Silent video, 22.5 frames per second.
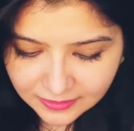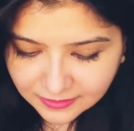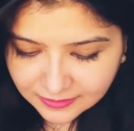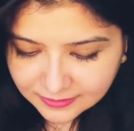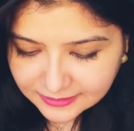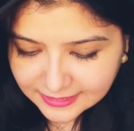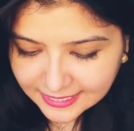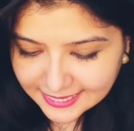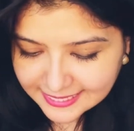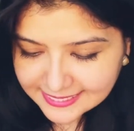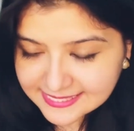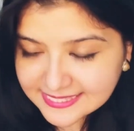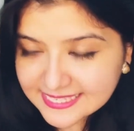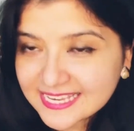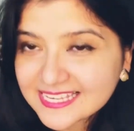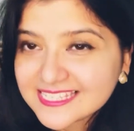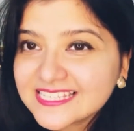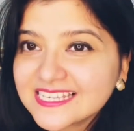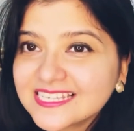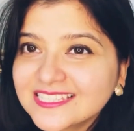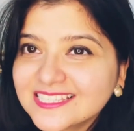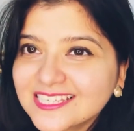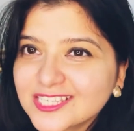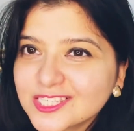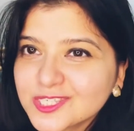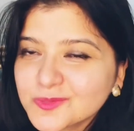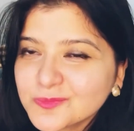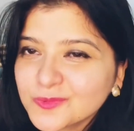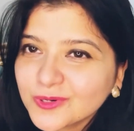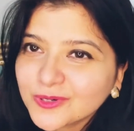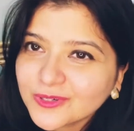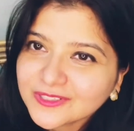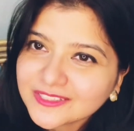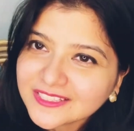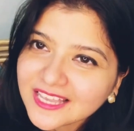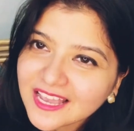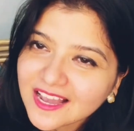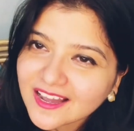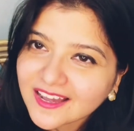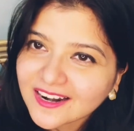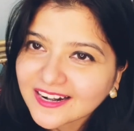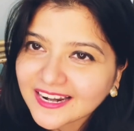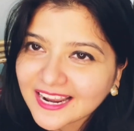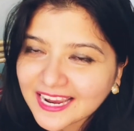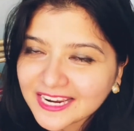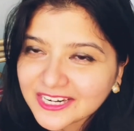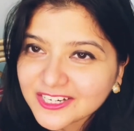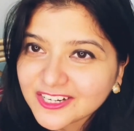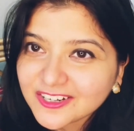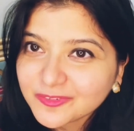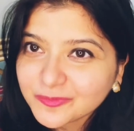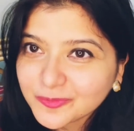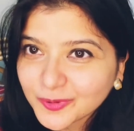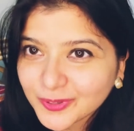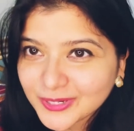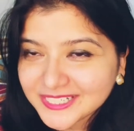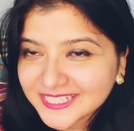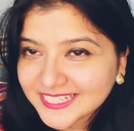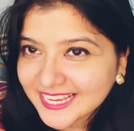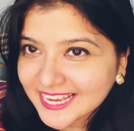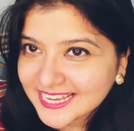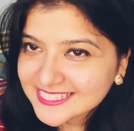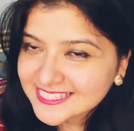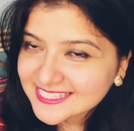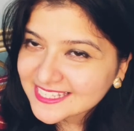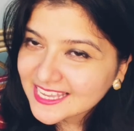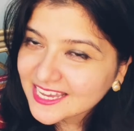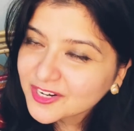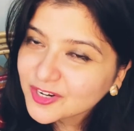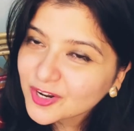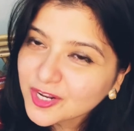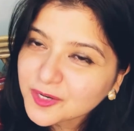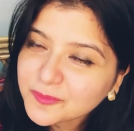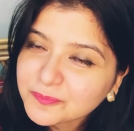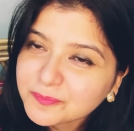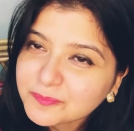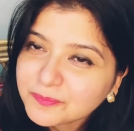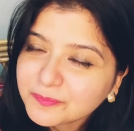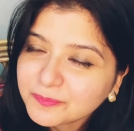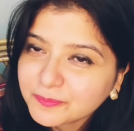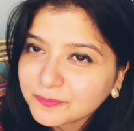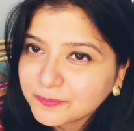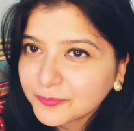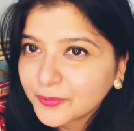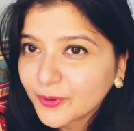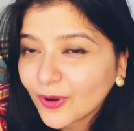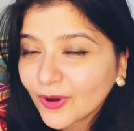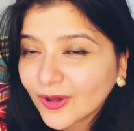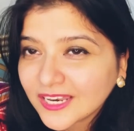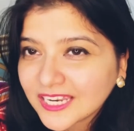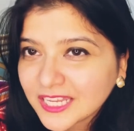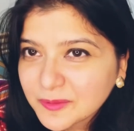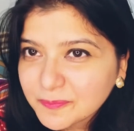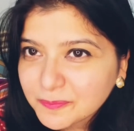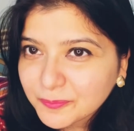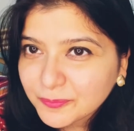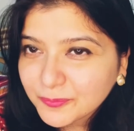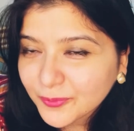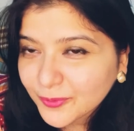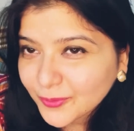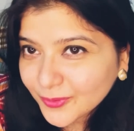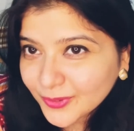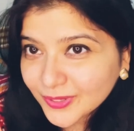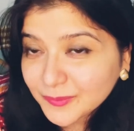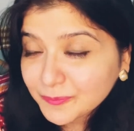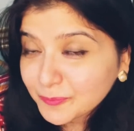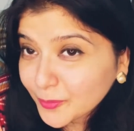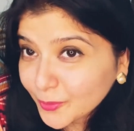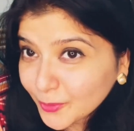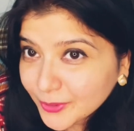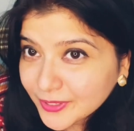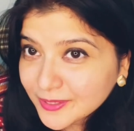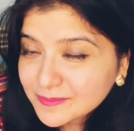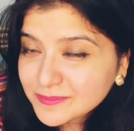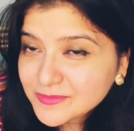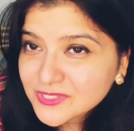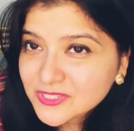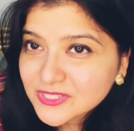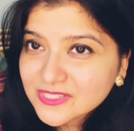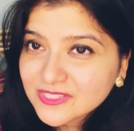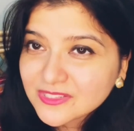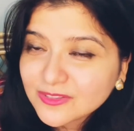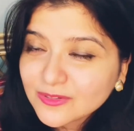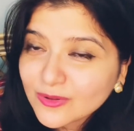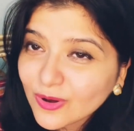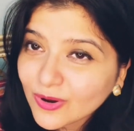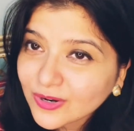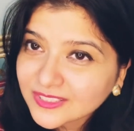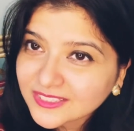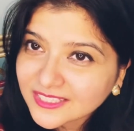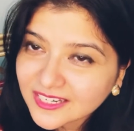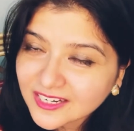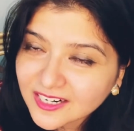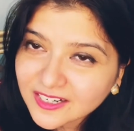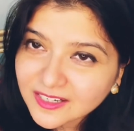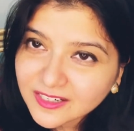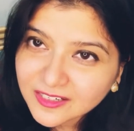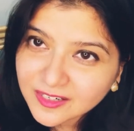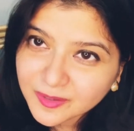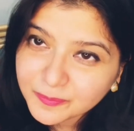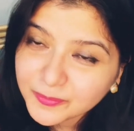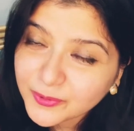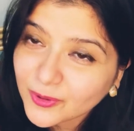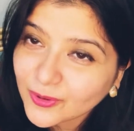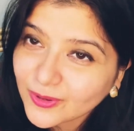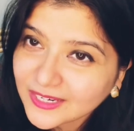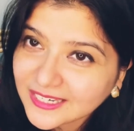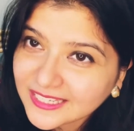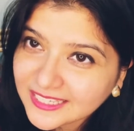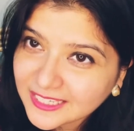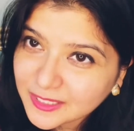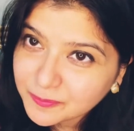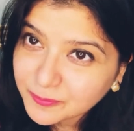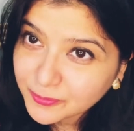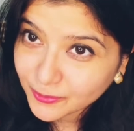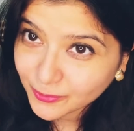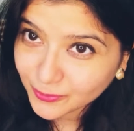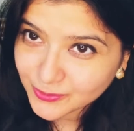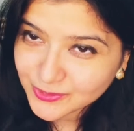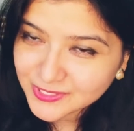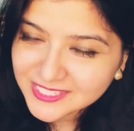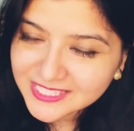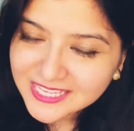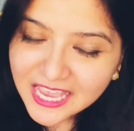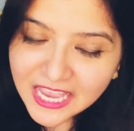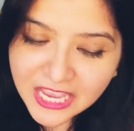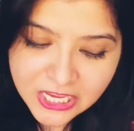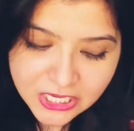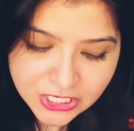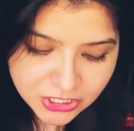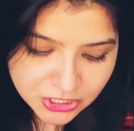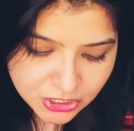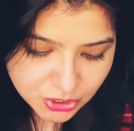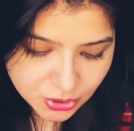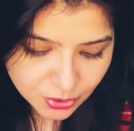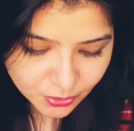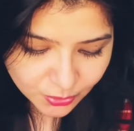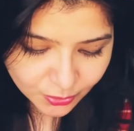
the essays in this book, they are kind of poetic essays. They are not purely poems, nor they are purely prose. So